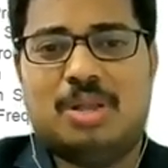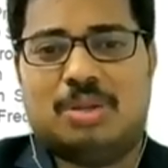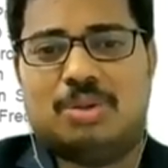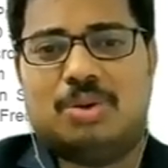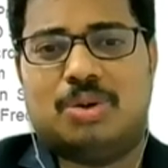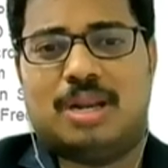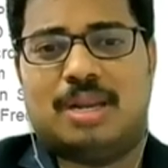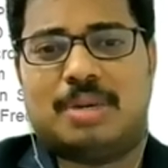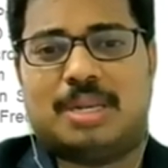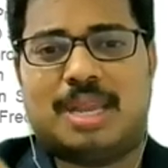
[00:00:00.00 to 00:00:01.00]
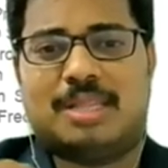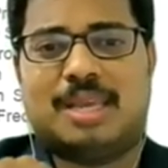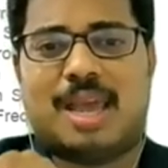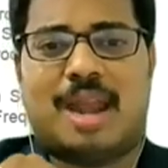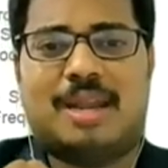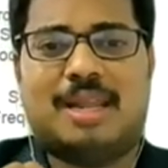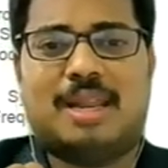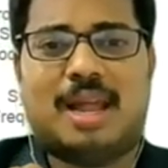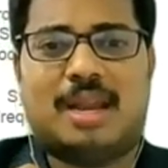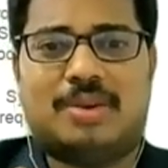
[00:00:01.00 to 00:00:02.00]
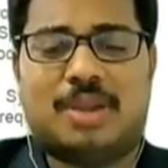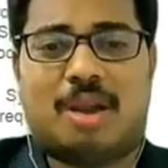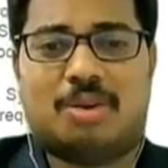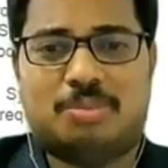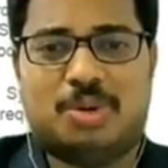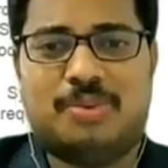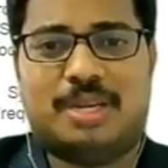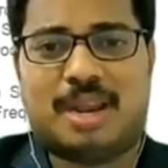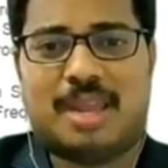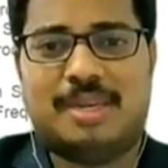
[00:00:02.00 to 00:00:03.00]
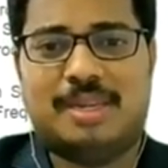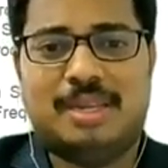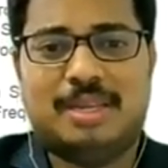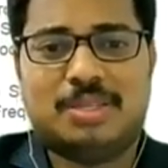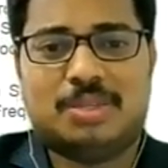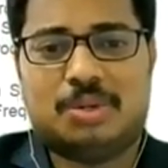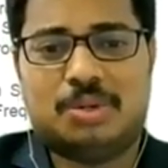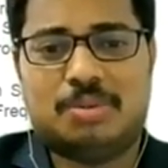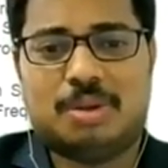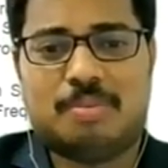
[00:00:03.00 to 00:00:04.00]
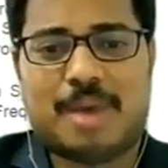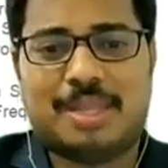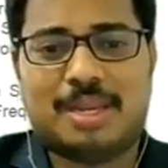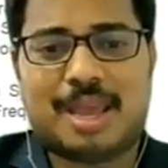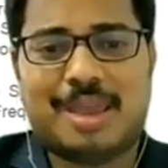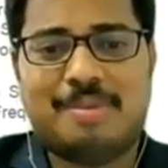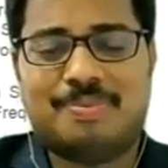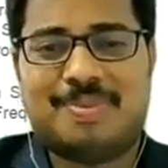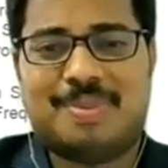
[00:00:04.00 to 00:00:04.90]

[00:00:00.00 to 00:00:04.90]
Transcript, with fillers: go and take the handle and you have to move it, right? So by the time